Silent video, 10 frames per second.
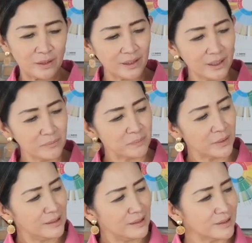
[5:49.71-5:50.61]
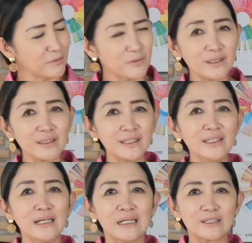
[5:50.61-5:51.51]
Okay,
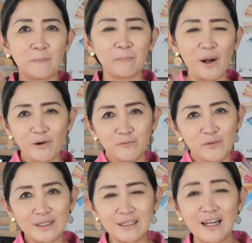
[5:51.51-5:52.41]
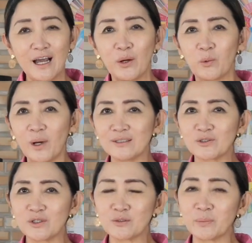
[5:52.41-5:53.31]
definitely the perfect White
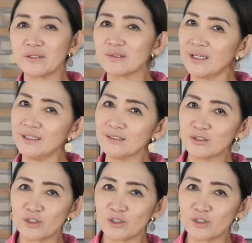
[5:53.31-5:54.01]
Christmas in the